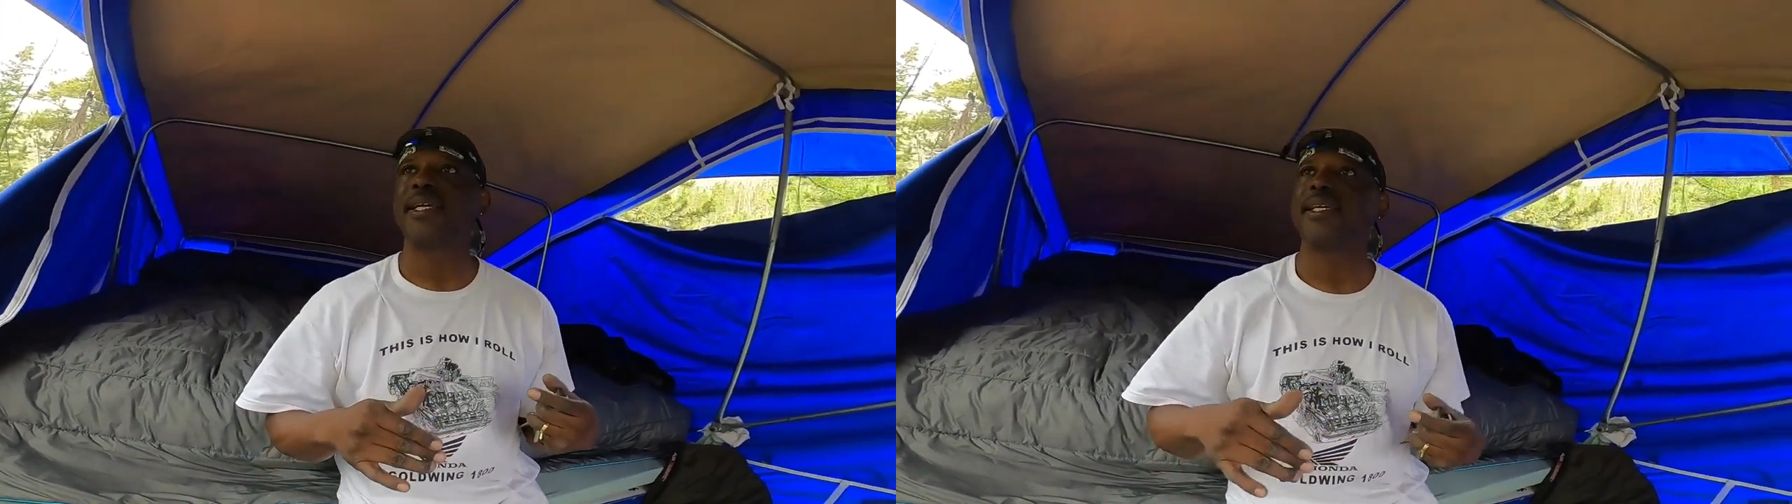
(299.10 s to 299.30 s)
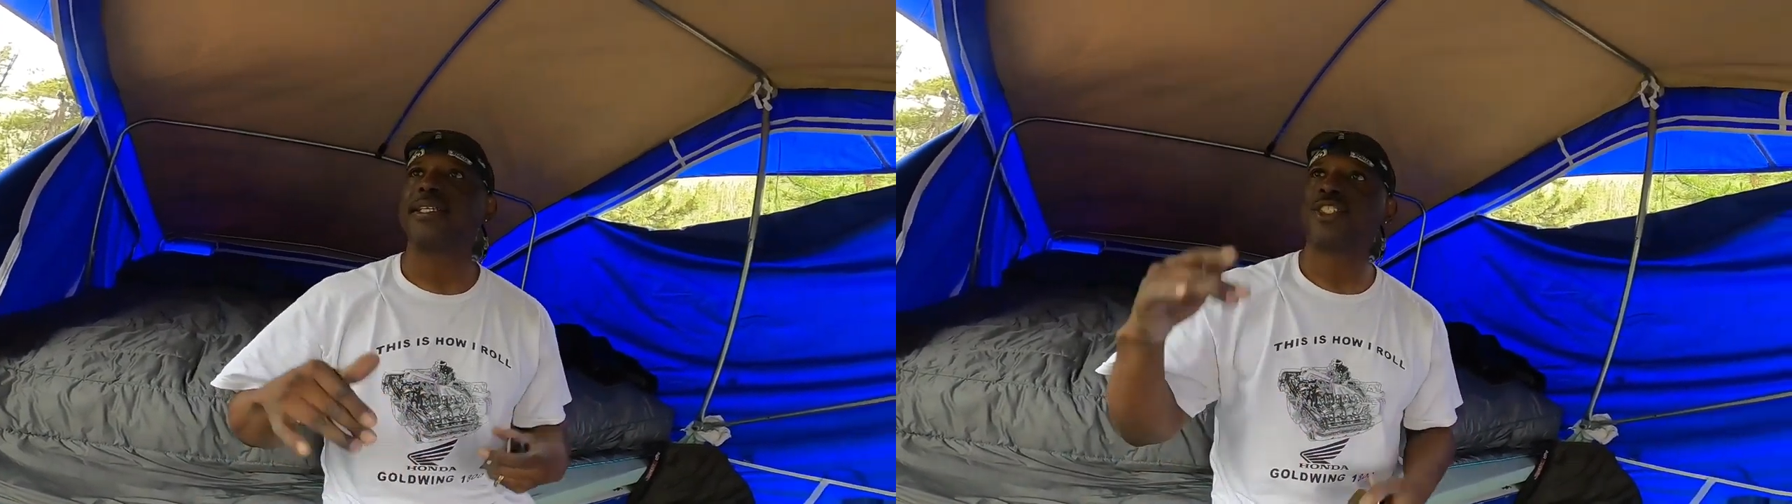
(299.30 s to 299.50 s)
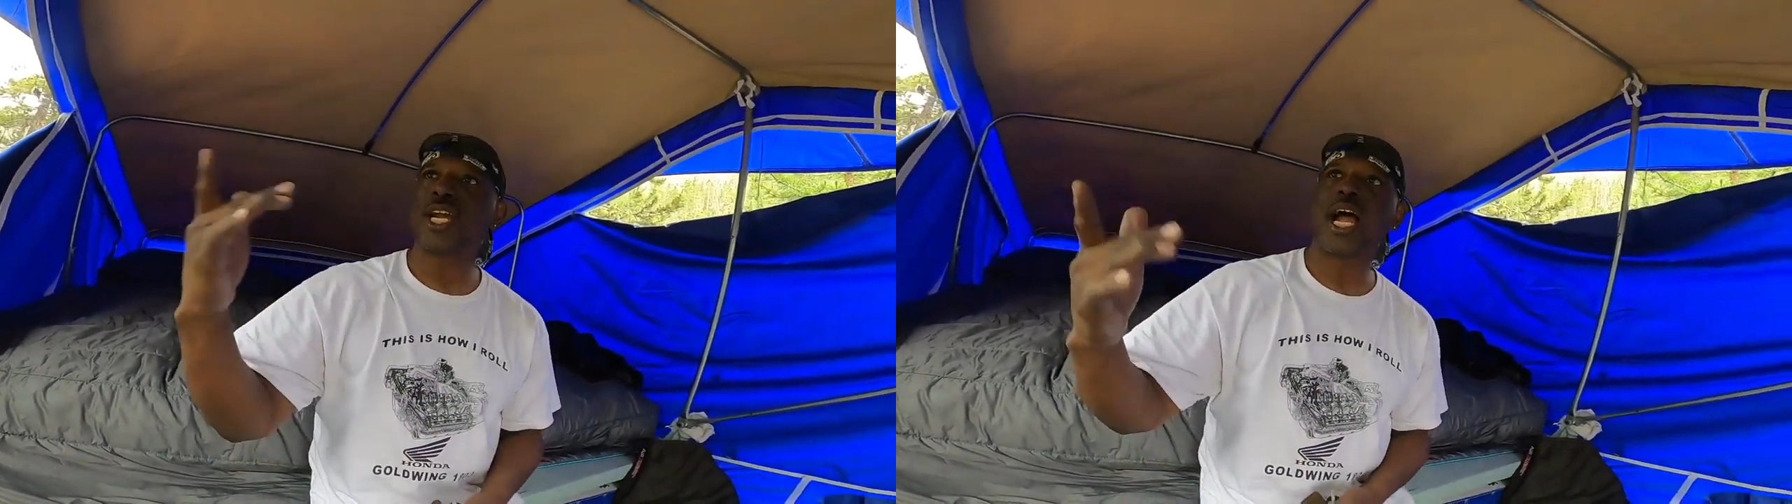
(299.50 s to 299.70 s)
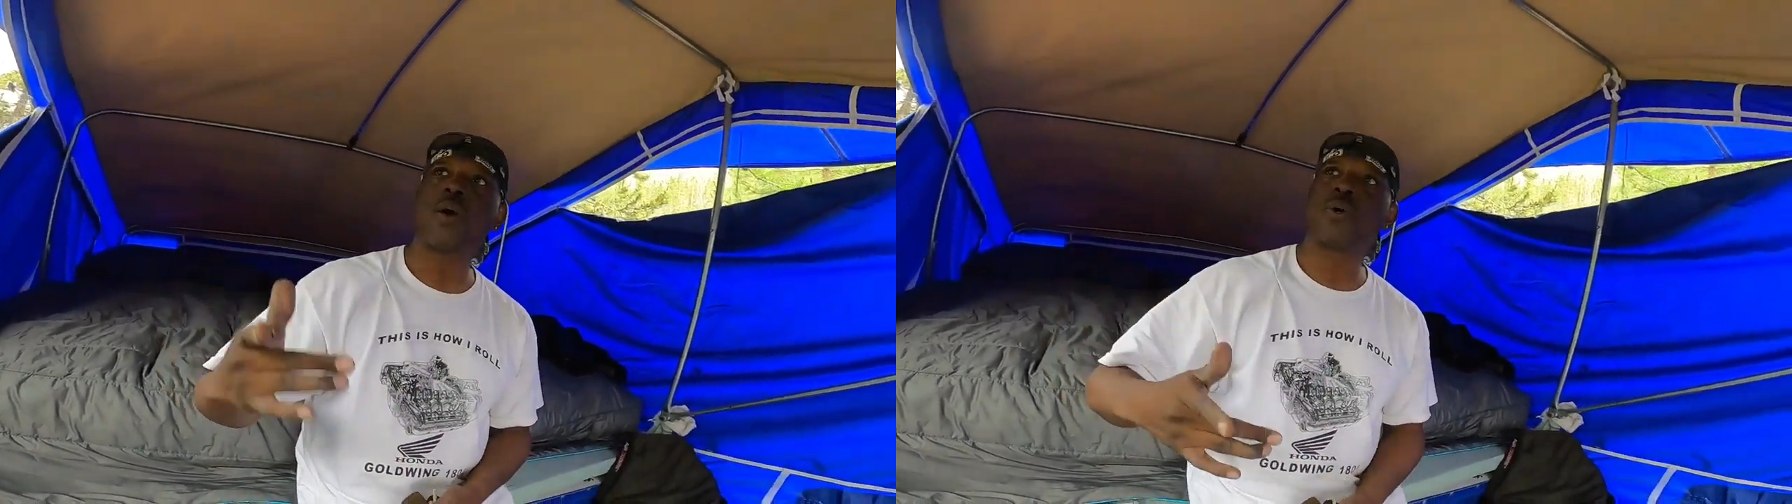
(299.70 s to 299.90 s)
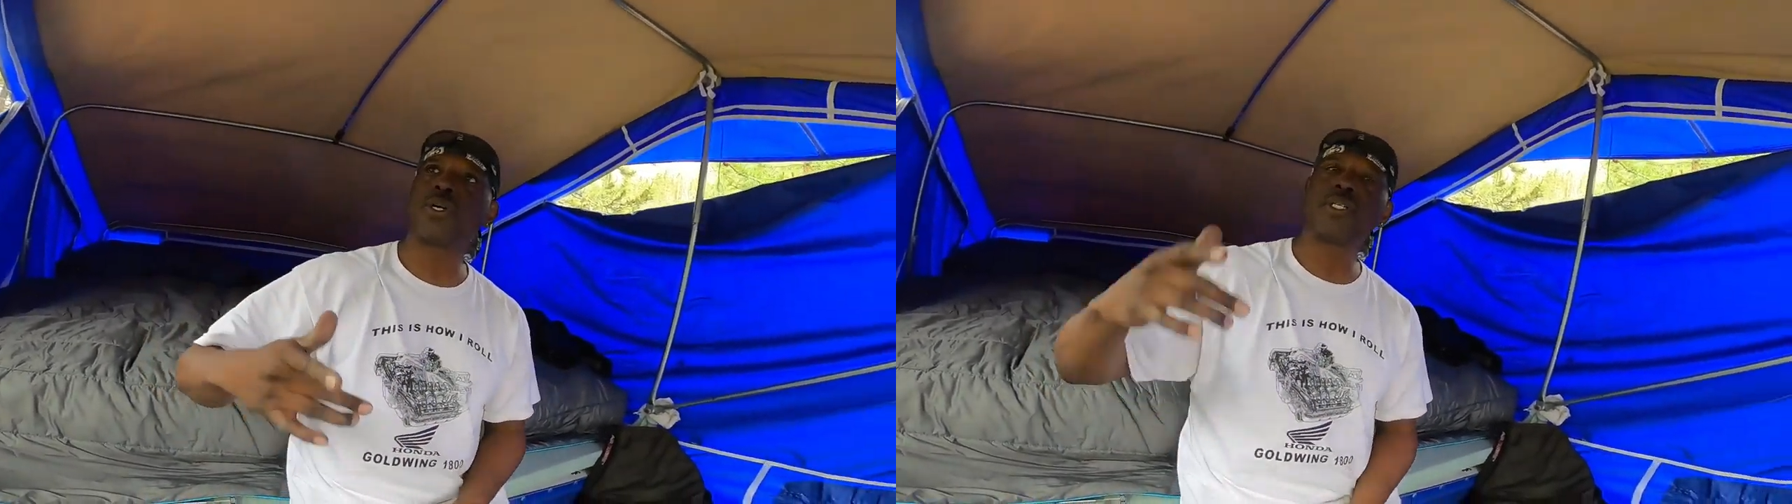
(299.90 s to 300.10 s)
shower,
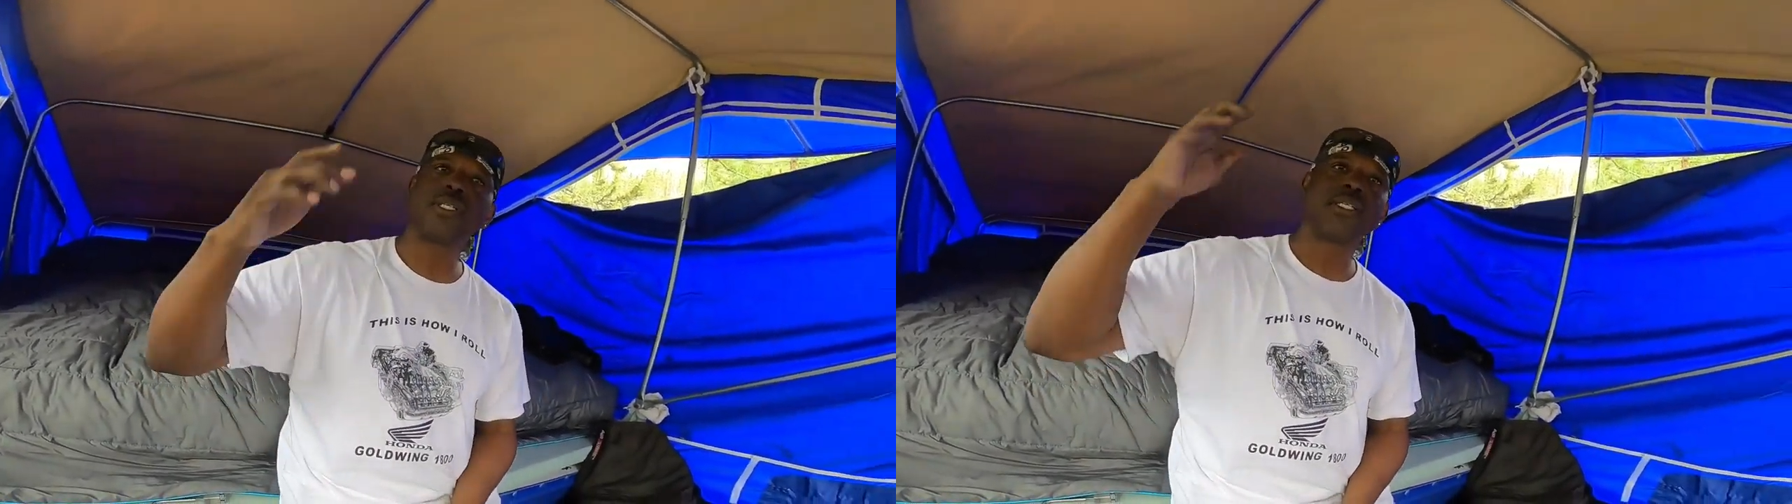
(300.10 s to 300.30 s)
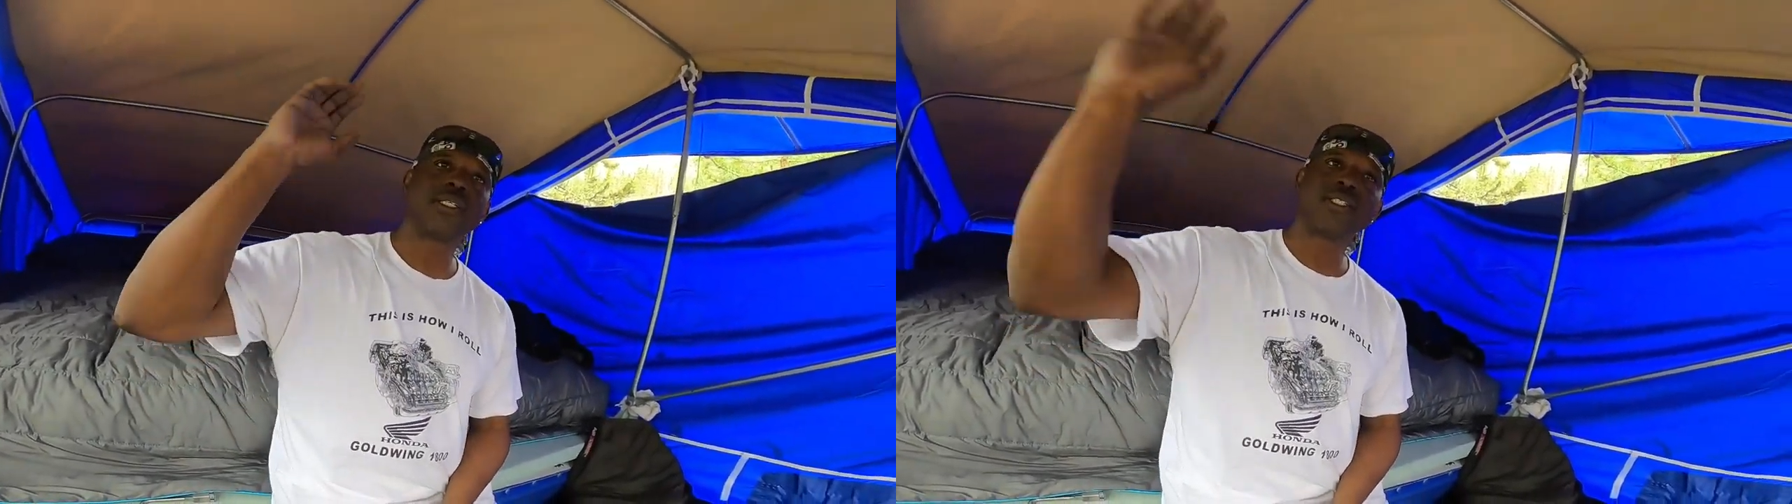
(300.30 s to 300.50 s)
shower,